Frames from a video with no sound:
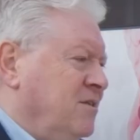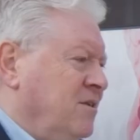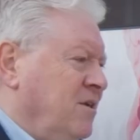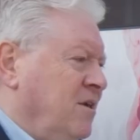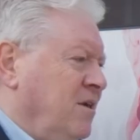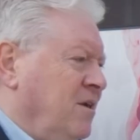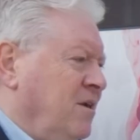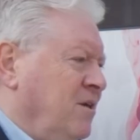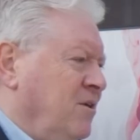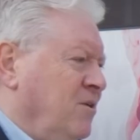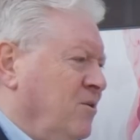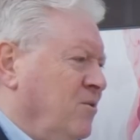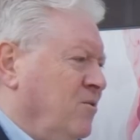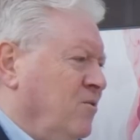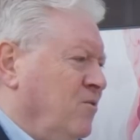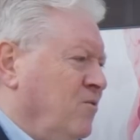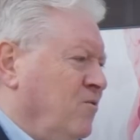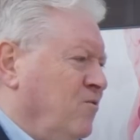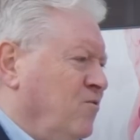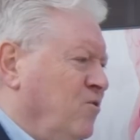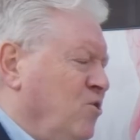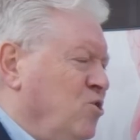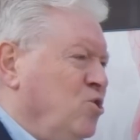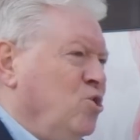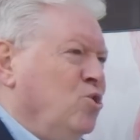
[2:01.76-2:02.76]

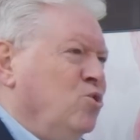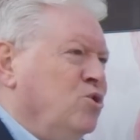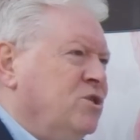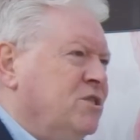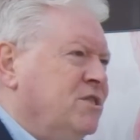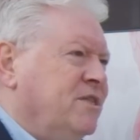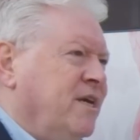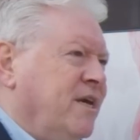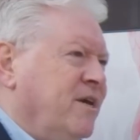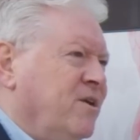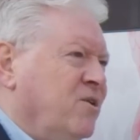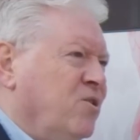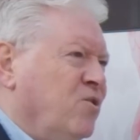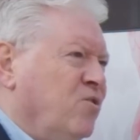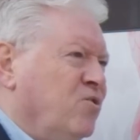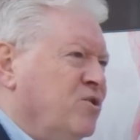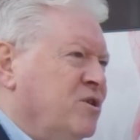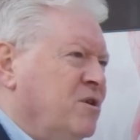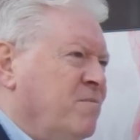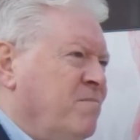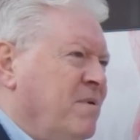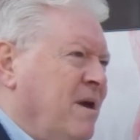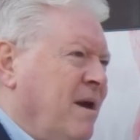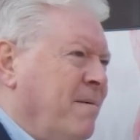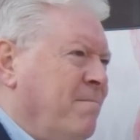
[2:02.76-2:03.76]
the new state going
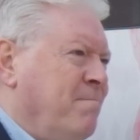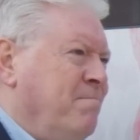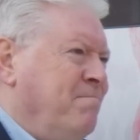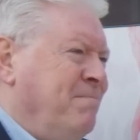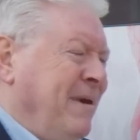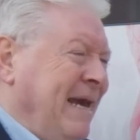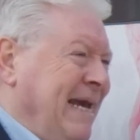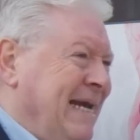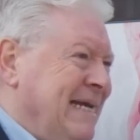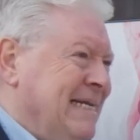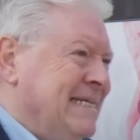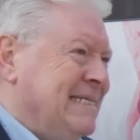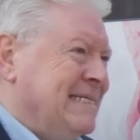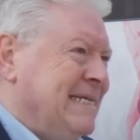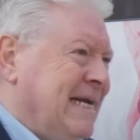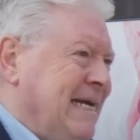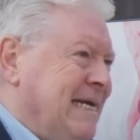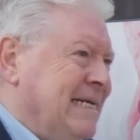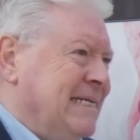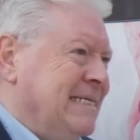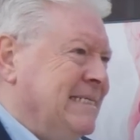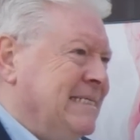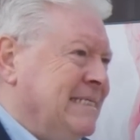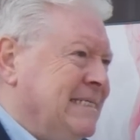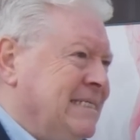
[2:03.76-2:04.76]
to be a big
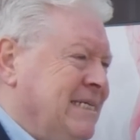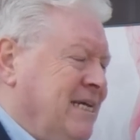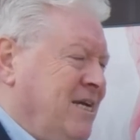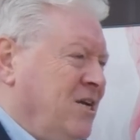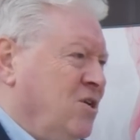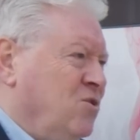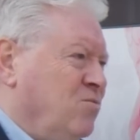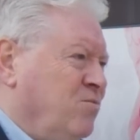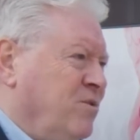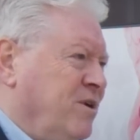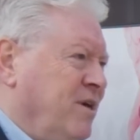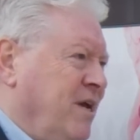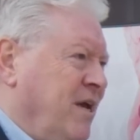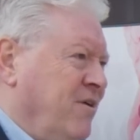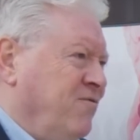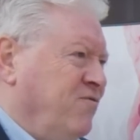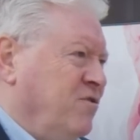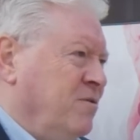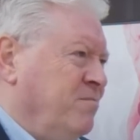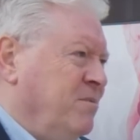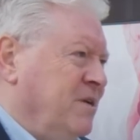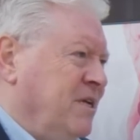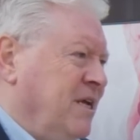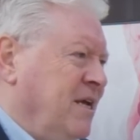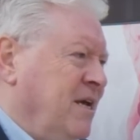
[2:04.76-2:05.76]
tent state where
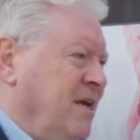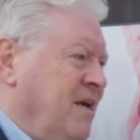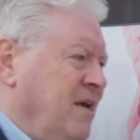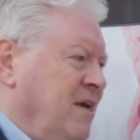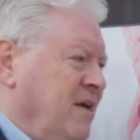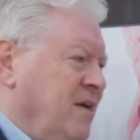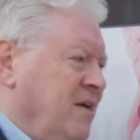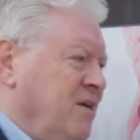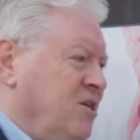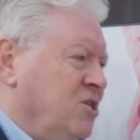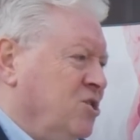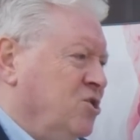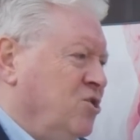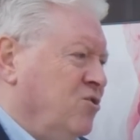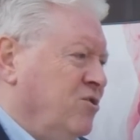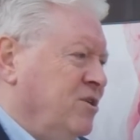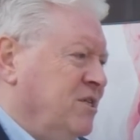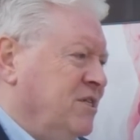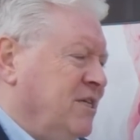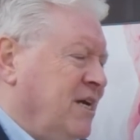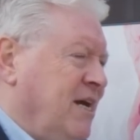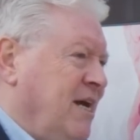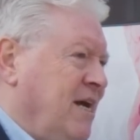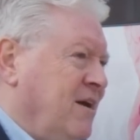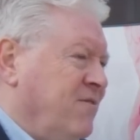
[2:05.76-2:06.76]
everybody is
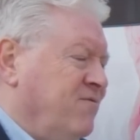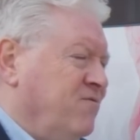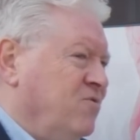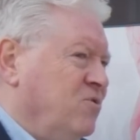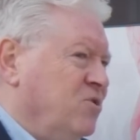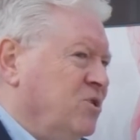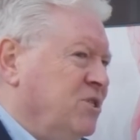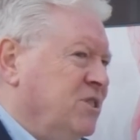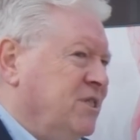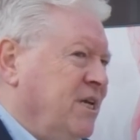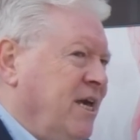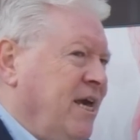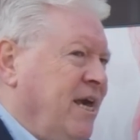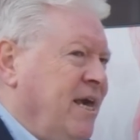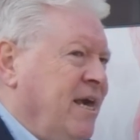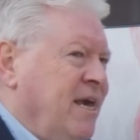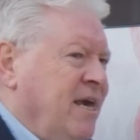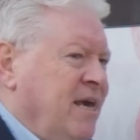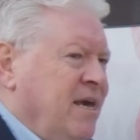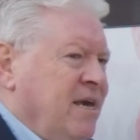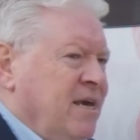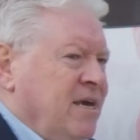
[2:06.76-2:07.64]
going to have their say?